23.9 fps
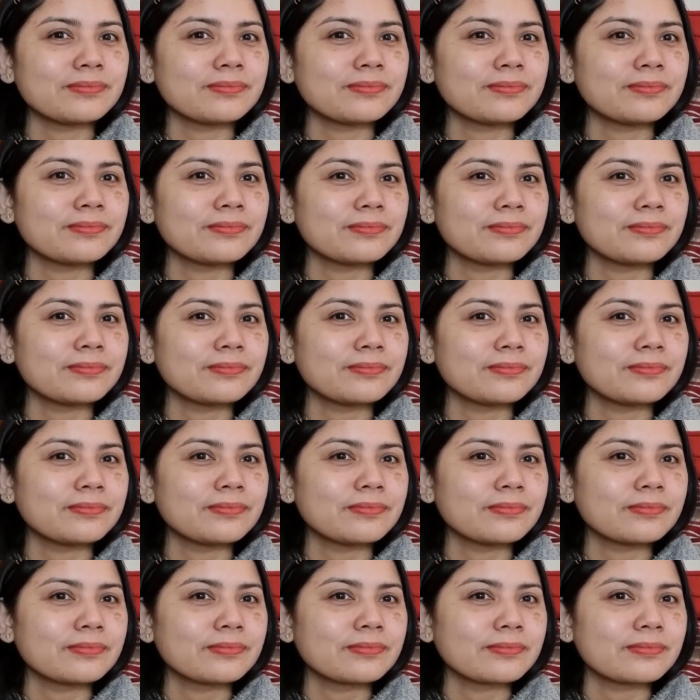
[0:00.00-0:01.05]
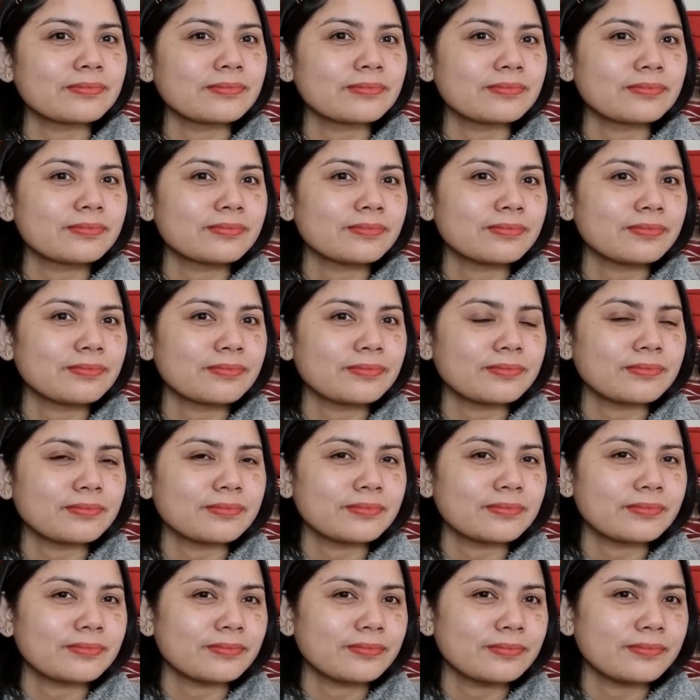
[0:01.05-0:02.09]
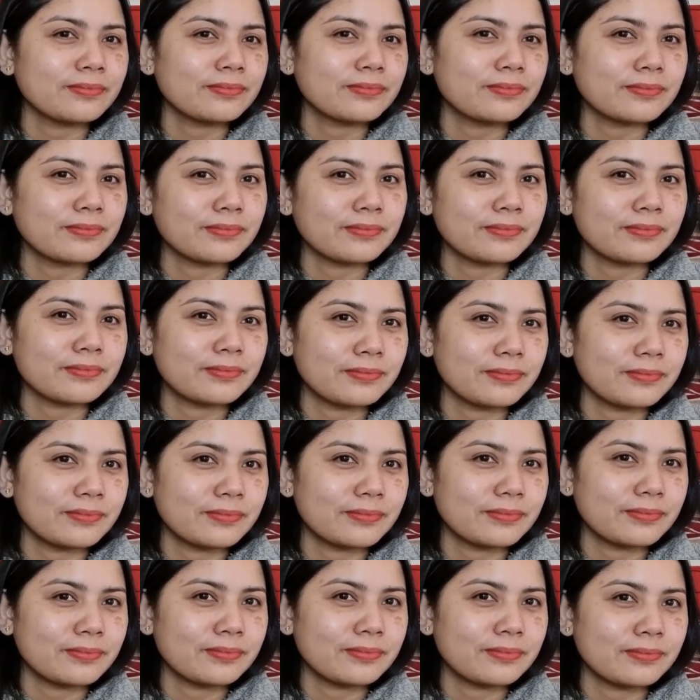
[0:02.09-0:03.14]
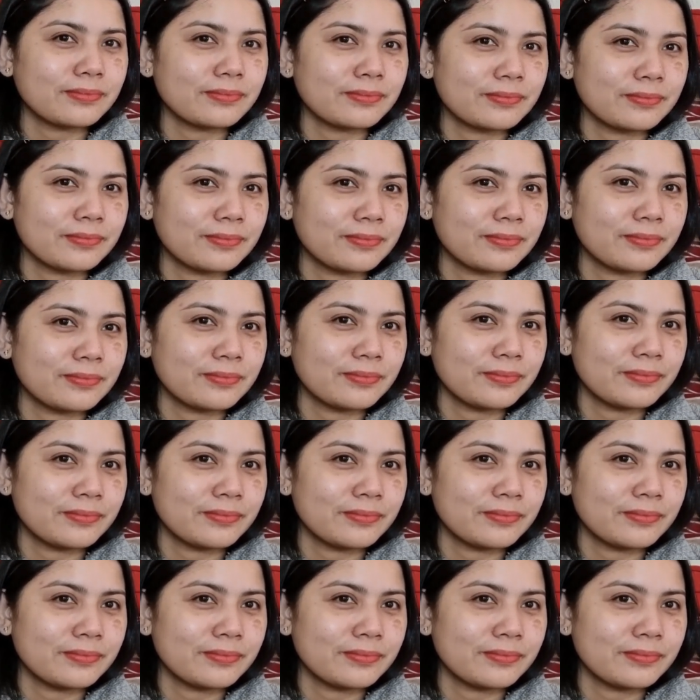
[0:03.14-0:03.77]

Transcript: (not speaking)